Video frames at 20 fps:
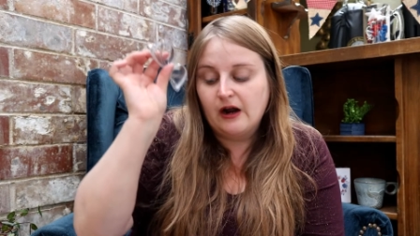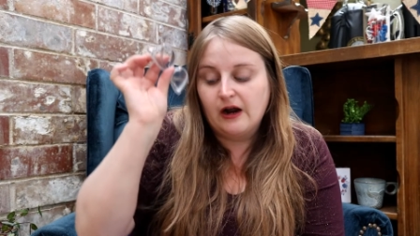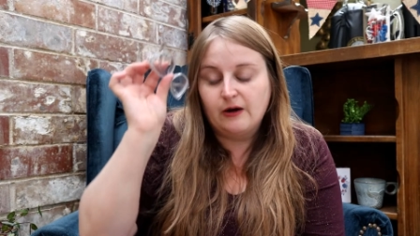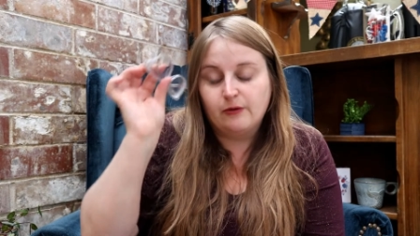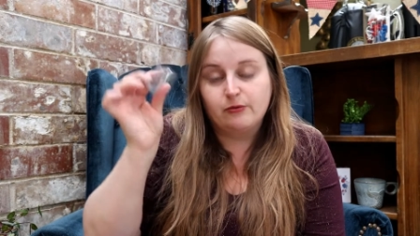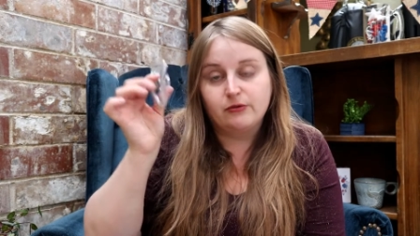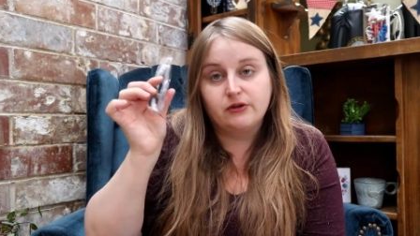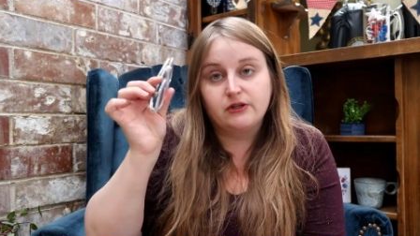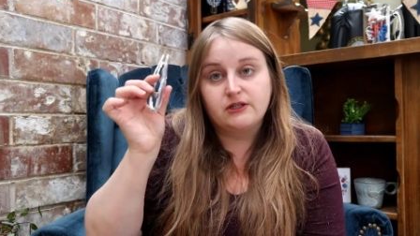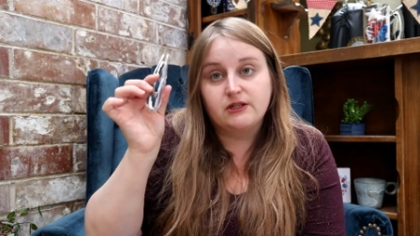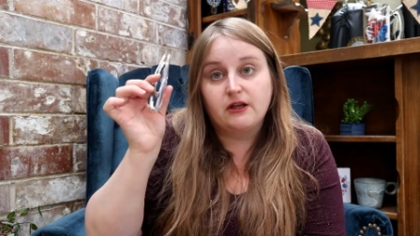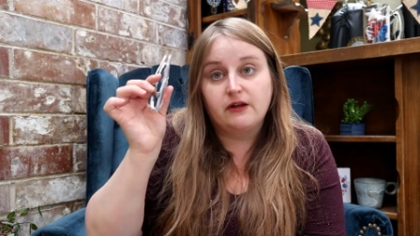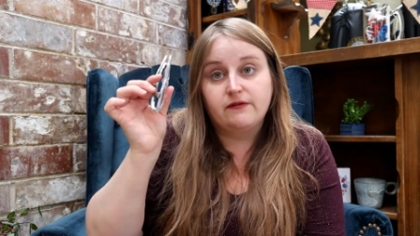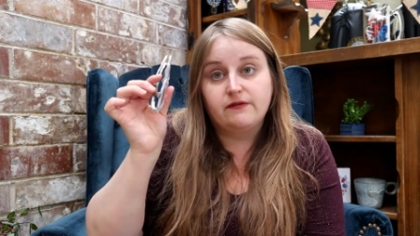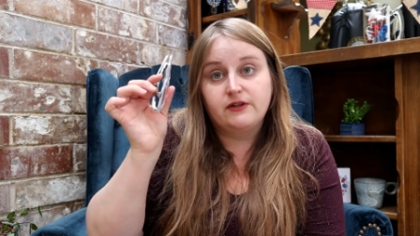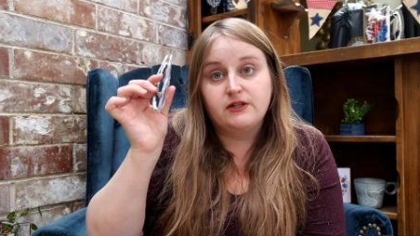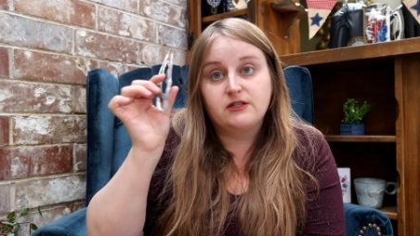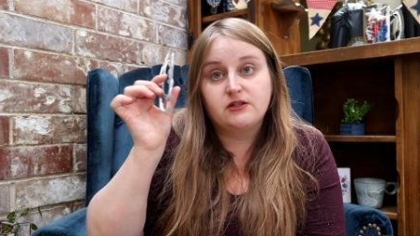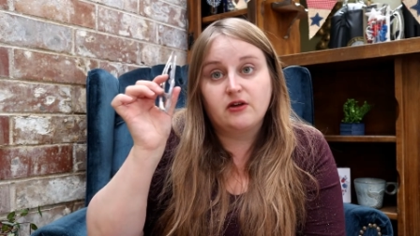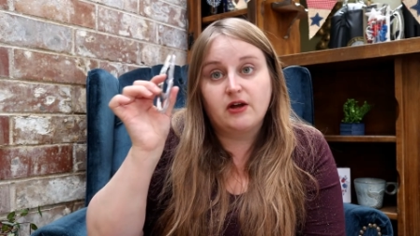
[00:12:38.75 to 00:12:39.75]
I really
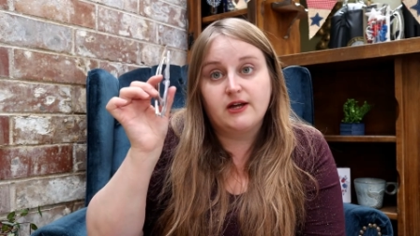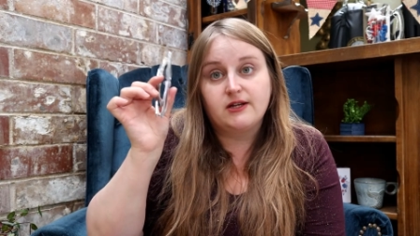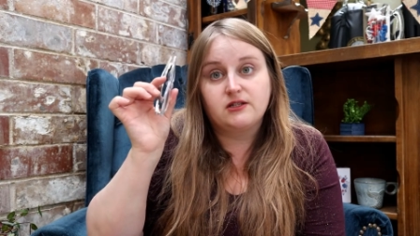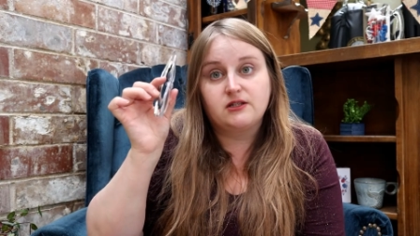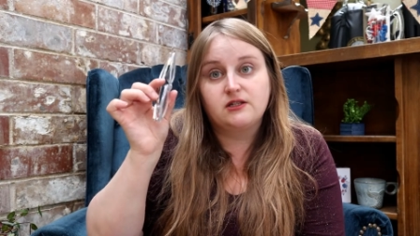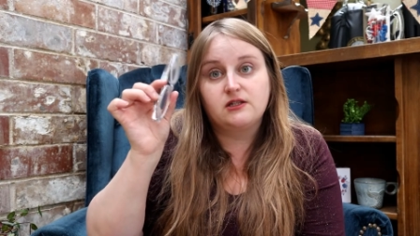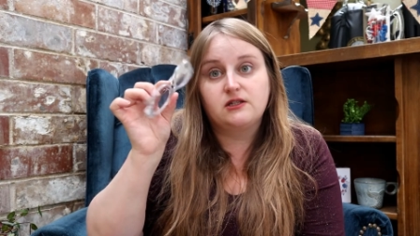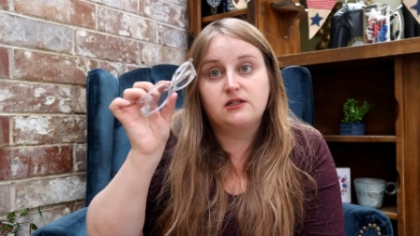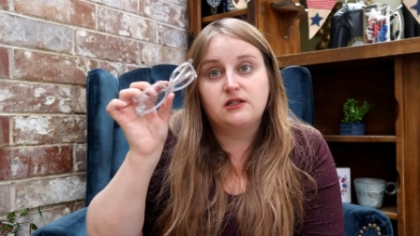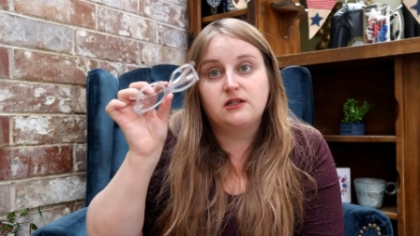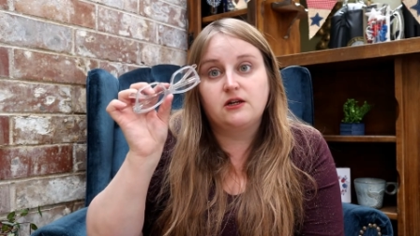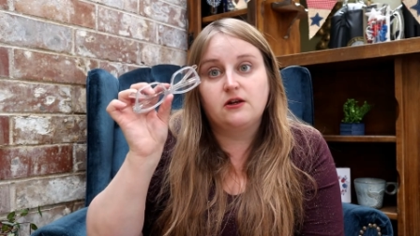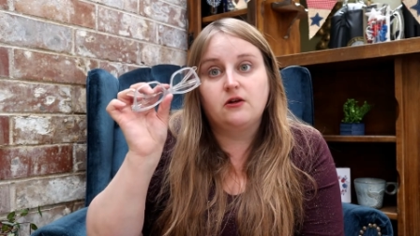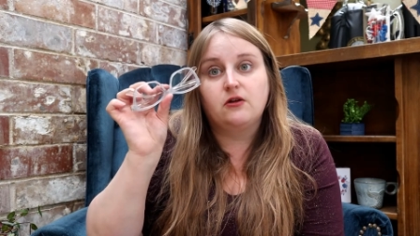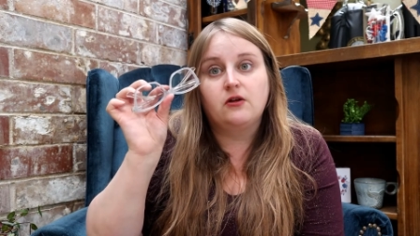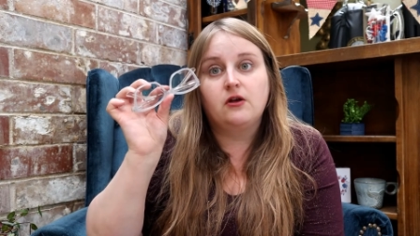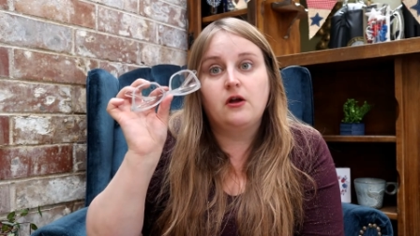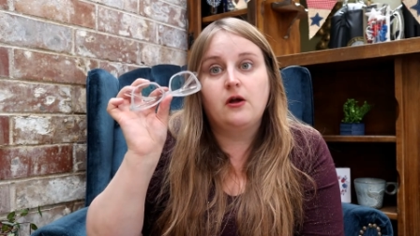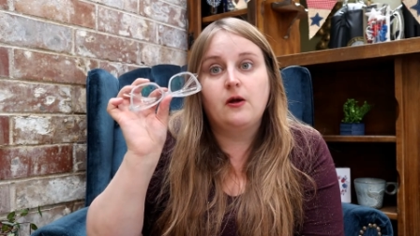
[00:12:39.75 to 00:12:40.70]
love these glasses still.